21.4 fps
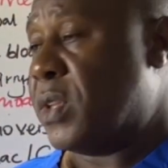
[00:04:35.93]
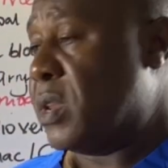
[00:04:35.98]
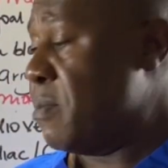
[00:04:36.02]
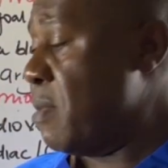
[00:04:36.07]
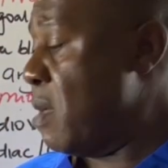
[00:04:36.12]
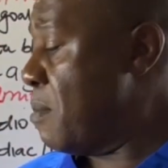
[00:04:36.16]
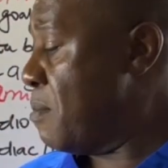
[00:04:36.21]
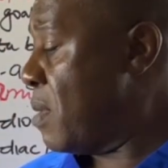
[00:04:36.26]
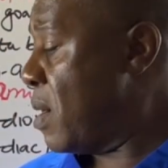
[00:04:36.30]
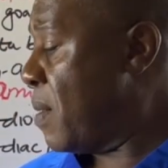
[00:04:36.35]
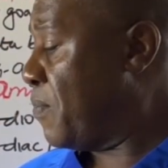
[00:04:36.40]

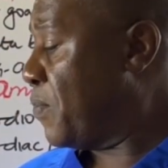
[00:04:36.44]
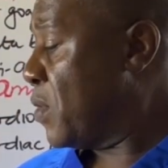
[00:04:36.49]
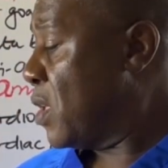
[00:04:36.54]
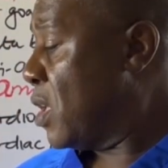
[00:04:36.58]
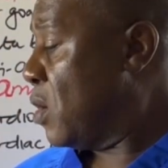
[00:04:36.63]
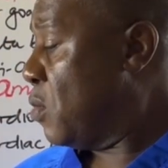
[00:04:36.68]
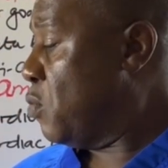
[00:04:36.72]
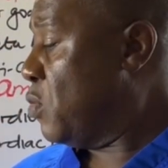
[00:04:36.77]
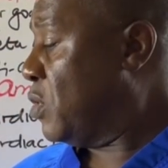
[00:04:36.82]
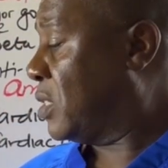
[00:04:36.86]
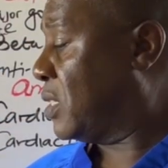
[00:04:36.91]
Remember,
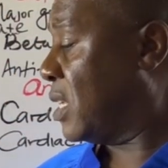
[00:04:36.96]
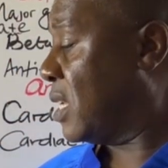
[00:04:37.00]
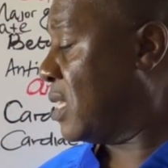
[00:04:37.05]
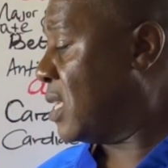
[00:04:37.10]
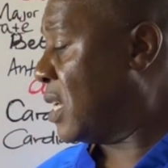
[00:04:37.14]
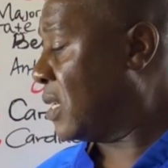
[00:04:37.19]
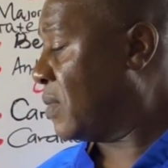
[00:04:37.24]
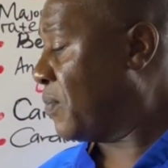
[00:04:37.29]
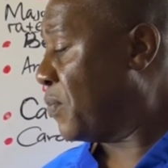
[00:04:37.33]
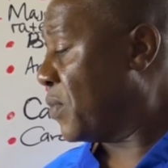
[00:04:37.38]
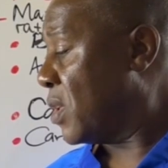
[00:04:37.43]
we said
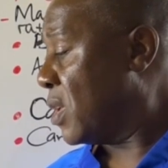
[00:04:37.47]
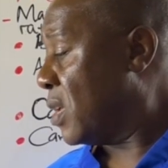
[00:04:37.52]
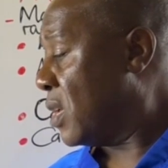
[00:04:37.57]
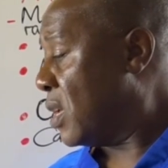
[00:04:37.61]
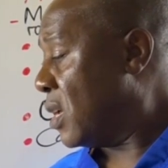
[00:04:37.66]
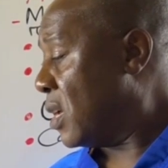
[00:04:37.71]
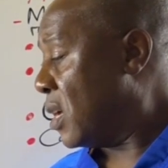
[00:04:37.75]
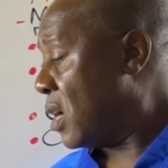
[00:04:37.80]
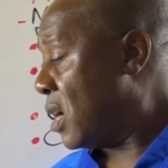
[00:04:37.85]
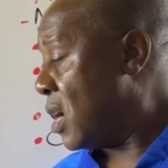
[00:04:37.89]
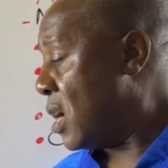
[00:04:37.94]

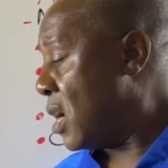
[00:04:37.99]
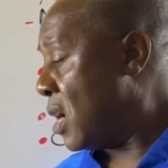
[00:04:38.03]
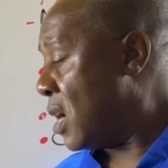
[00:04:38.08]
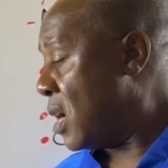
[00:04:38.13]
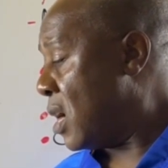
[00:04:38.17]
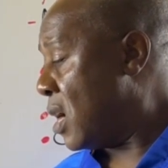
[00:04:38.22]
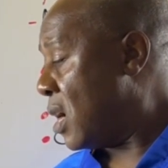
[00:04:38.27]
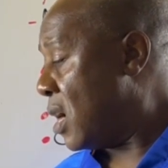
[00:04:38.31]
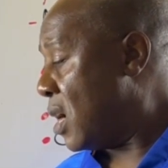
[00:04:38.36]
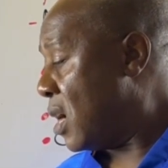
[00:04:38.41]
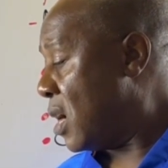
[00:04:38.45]

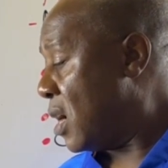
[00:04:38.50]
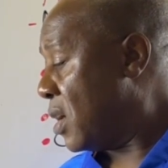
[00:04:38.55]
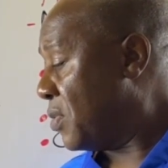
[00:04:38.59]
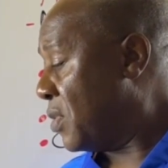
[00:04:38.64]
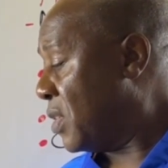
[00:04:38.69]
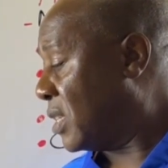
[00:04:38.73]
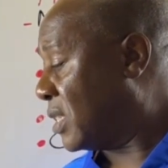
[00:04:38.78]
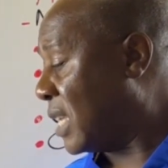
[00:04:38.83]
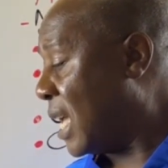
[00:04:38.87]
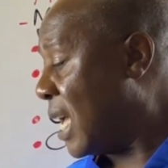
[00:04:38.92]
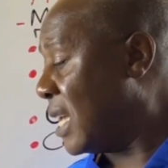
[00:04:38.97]
that the
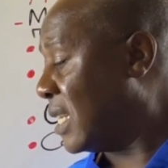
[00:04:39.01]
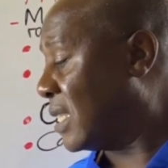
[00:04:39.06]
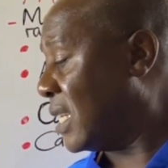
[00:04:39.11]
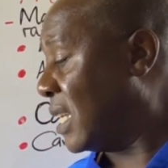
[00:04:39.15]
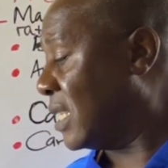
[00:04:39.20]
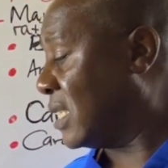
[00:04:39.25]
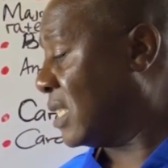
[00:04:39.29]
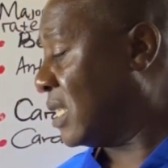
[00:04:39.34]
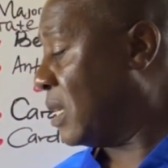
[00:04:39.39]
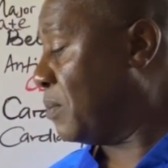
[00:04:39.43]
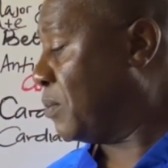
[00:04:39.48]
signs and
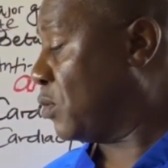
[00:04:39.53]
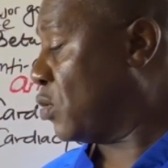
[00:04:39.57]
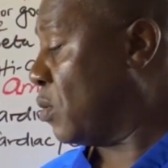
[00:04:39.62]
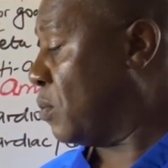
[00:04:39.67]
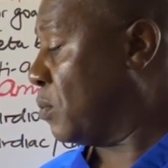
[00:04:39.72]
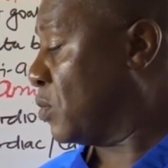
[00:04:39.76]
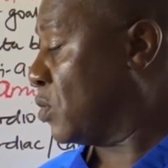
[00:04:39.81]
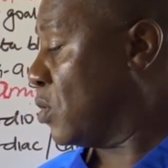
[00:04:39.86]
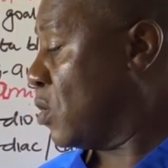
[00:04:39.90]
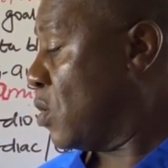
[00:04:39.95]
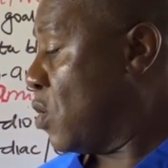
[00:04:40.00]

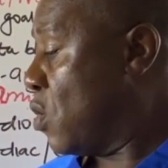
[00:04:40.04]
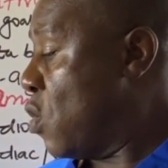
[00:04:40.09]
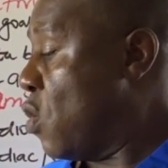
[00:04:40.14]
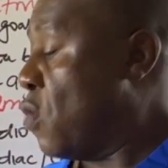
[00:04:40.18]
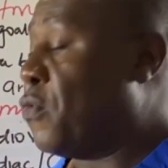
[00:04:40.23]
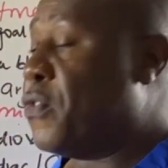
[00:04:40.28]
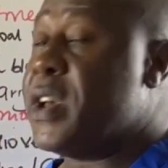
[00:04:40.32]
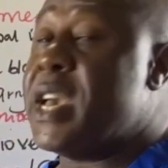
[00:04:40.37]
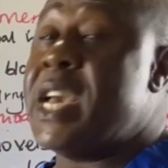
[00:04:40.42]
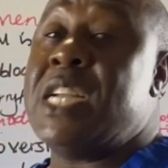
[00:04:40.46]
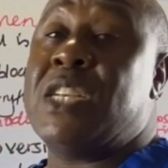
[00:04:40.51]
symptoms
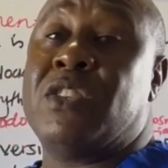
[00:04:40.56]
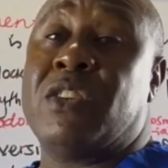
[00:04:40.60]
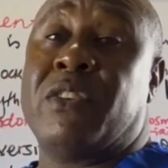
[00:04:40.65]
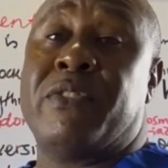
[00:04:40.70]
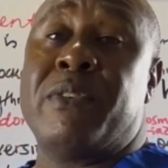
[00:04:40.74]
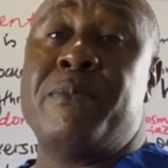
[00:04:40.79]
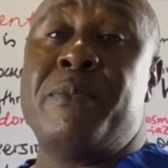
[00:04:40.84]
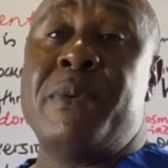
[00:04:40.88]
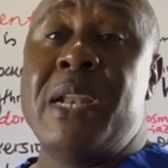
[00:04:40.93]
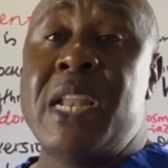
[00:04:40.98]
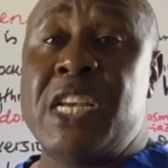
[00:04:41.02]
of atrial
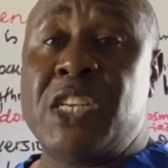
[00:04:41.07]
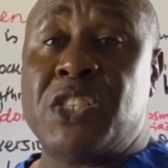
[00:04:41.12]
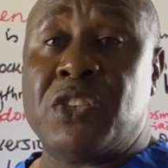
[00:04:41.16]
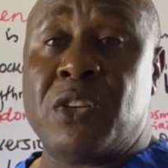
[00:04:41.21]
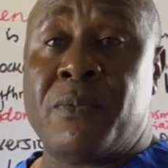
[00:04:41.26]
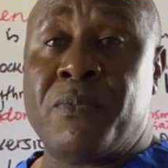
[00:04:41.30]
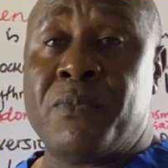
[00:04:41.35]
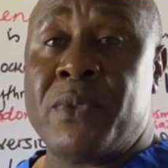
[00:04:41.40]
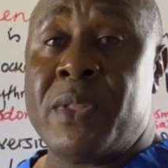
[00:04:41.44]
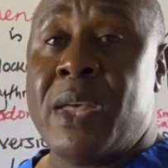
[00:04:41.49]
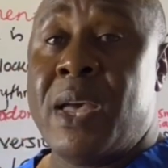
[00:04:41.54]

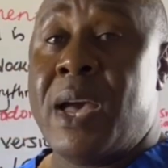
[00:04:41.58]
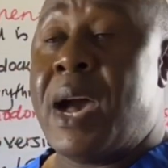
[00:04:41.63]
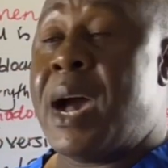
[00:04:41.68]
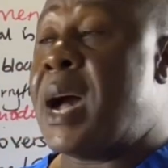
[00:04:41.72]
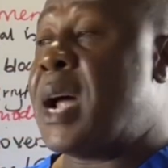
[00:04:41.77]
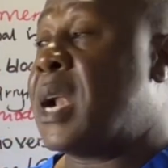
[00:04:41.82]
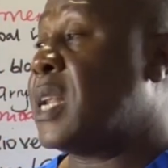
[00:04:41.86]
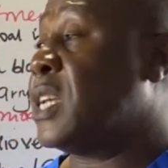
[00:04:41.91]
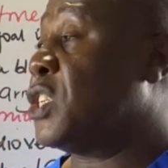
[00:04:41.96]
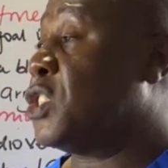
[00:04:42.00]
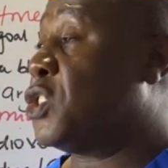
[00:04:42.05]
fibrillation
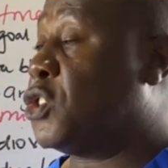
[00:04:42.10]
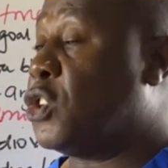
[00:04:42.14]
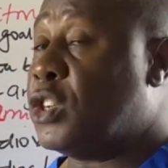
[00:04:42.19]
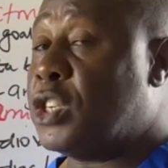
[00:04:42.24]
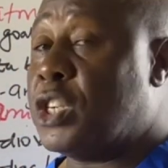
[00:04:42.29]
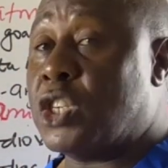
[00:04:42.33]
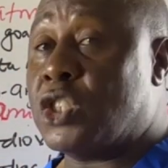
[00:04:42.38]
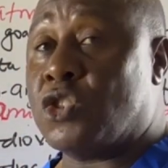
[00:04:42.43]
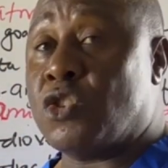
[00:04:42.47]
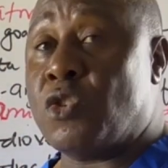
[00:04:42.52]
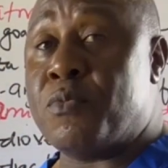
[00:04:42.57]
are
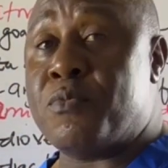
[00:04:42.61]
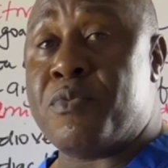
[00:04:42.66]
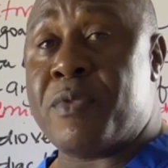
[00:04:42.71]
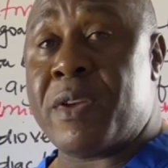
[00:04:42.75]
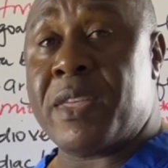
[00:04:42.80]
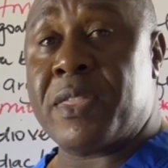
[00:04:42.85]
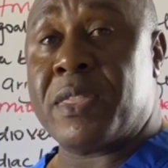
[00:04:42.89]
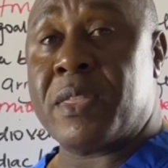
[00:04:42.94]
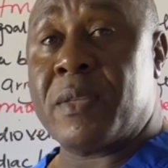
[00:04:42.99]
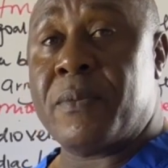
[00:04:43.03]
shortness of breath.